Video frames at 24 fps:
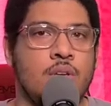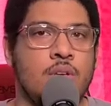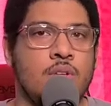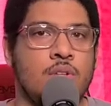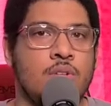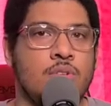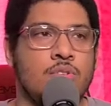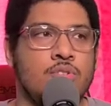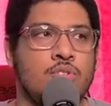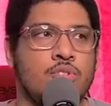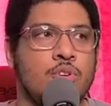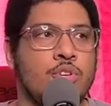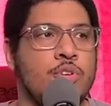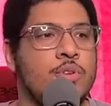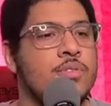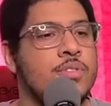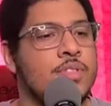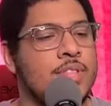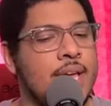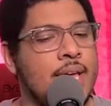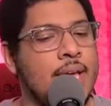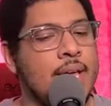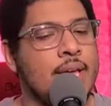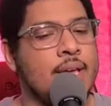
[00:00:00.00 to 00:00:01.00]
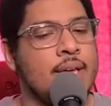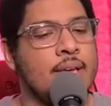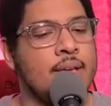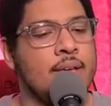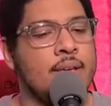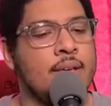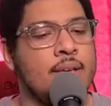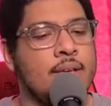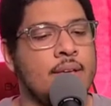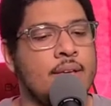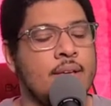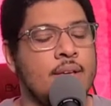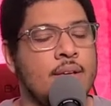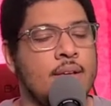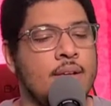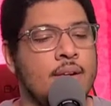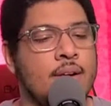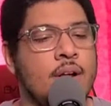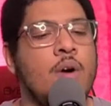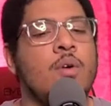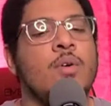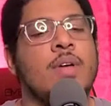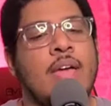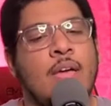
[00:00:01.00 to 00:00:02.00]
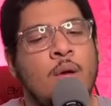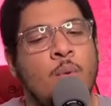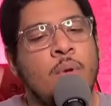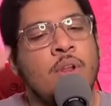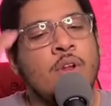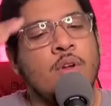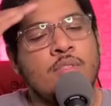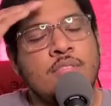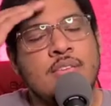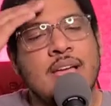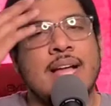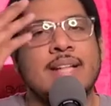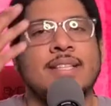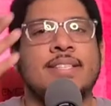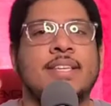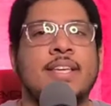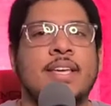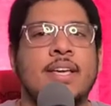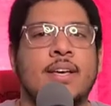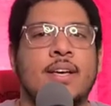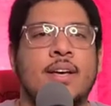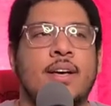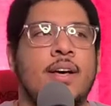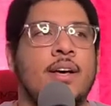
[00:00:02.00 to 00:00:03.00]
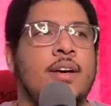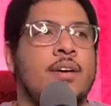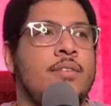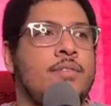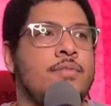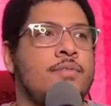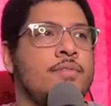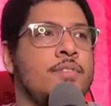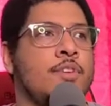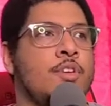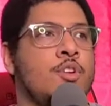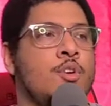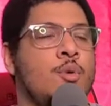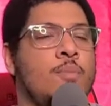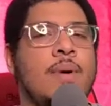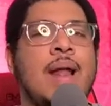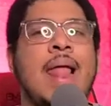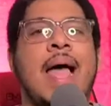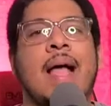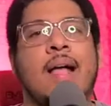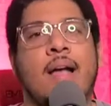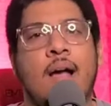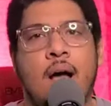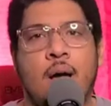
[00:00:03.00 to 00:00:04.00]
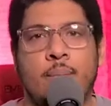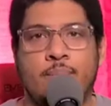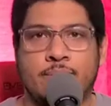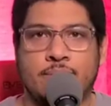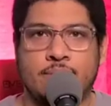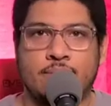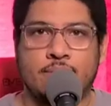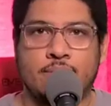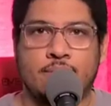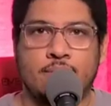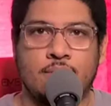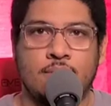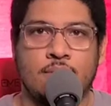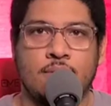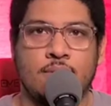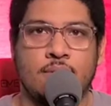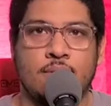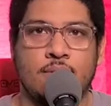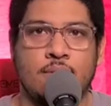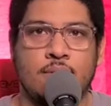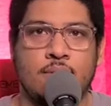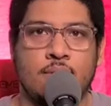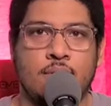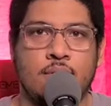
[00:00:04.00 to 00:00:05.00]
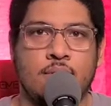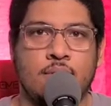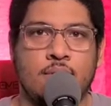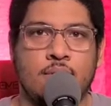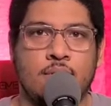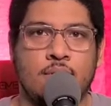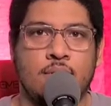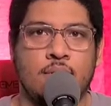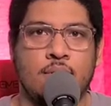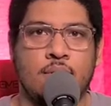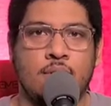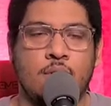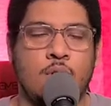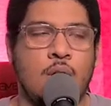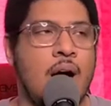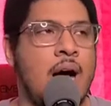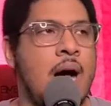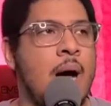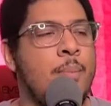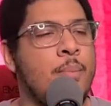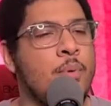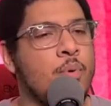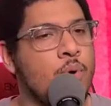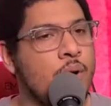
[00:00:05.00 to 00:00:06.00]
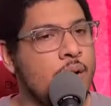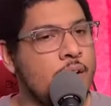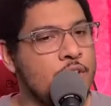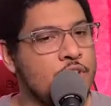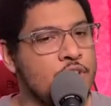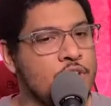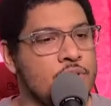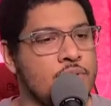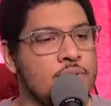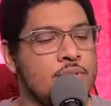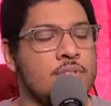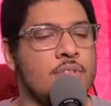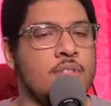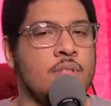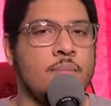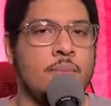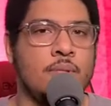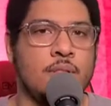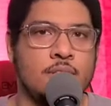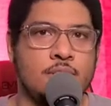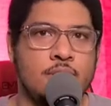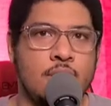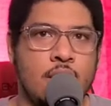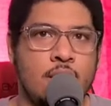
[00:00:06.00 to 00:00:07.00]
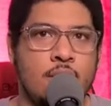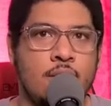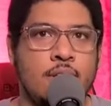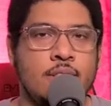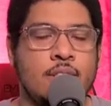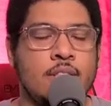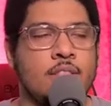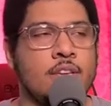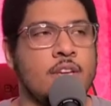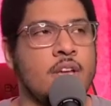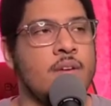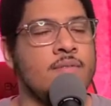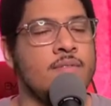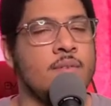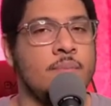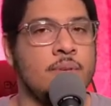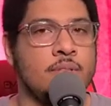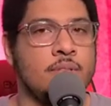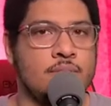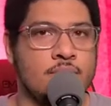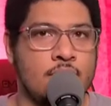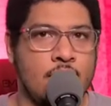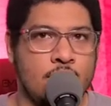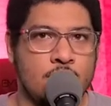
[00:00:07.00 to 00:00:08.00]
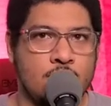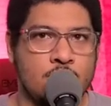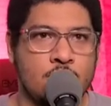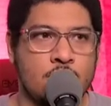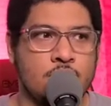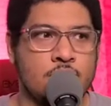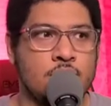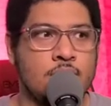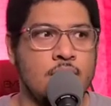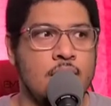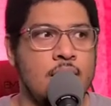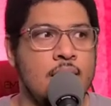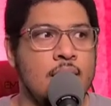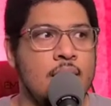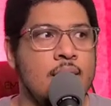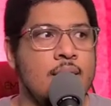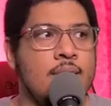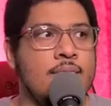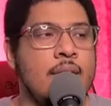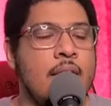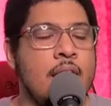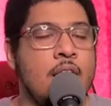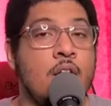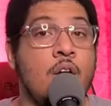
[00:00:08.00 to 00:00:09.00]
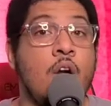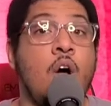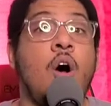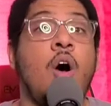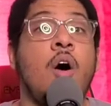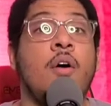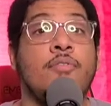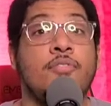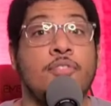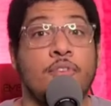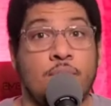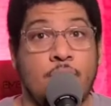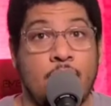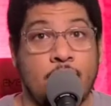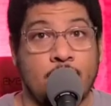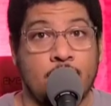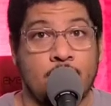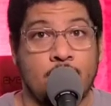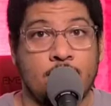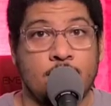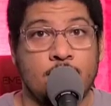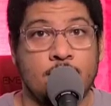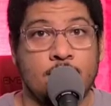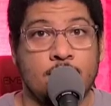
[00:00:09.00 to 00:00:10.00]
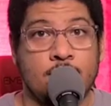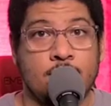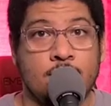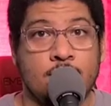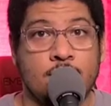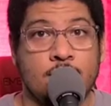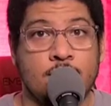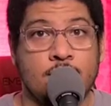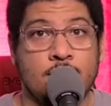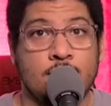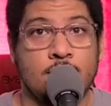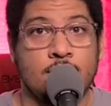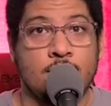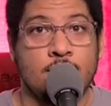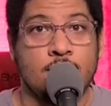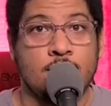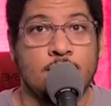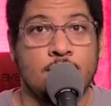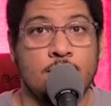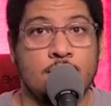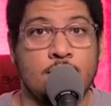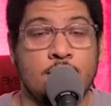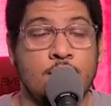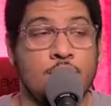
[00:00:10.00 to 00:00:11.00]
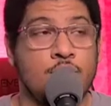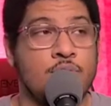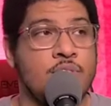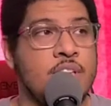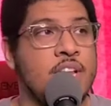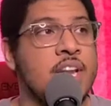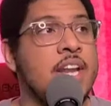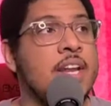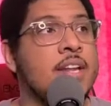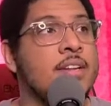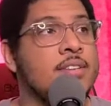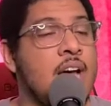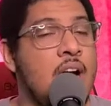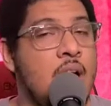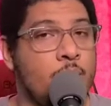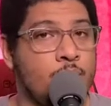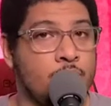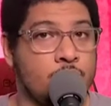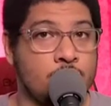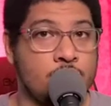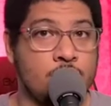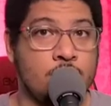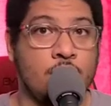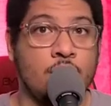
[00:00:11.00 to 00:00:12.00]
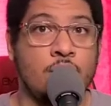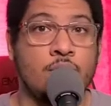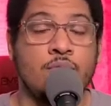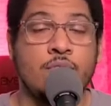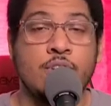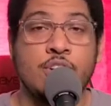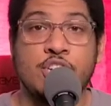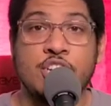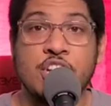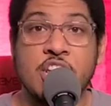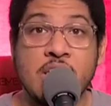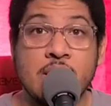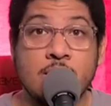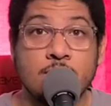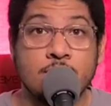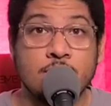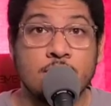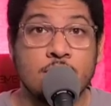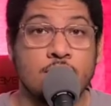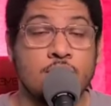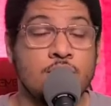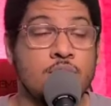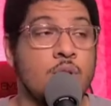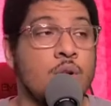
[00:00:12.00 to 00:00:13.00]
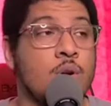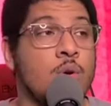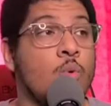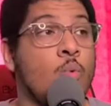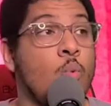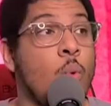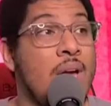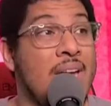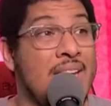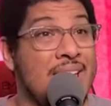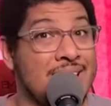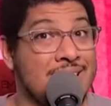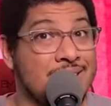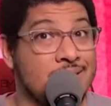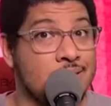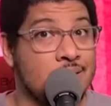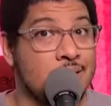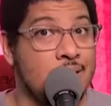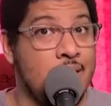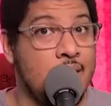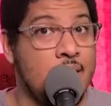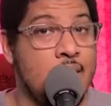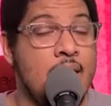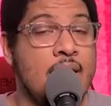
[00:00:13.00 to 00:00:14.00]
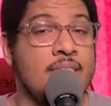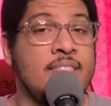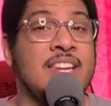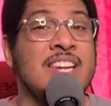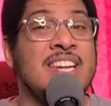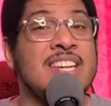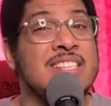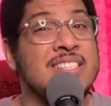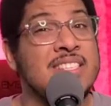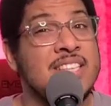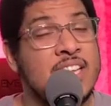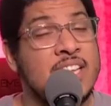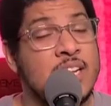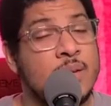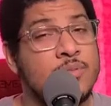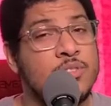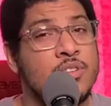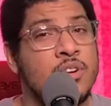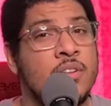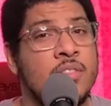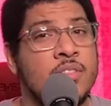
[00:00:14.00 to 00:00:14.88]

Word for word: So you think, okay, we know the idea of, you know, black ops. you know, operations in the military that the government sanctions that are off the record. You know, they need to topple certain regimes in certain ways, and they need to set up certain